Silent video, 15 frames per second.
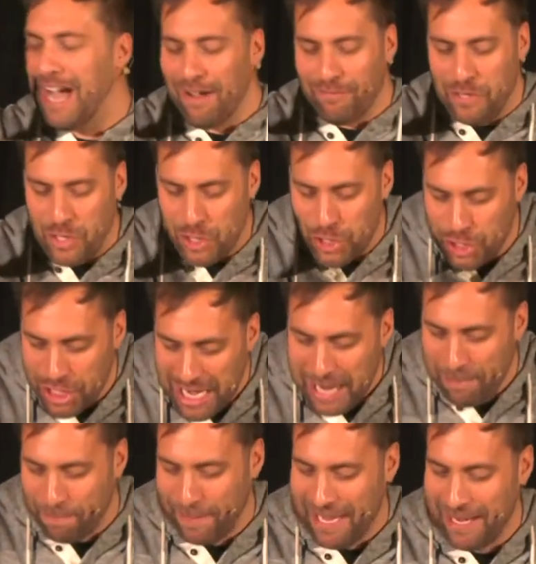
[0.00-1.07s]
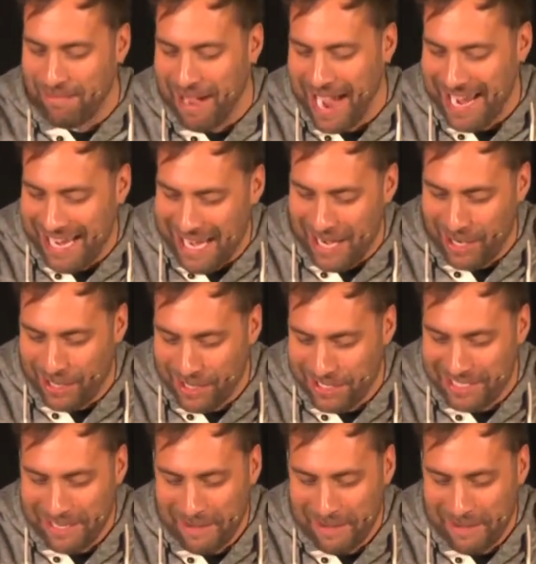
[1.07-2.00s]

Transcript: of sheep in my ears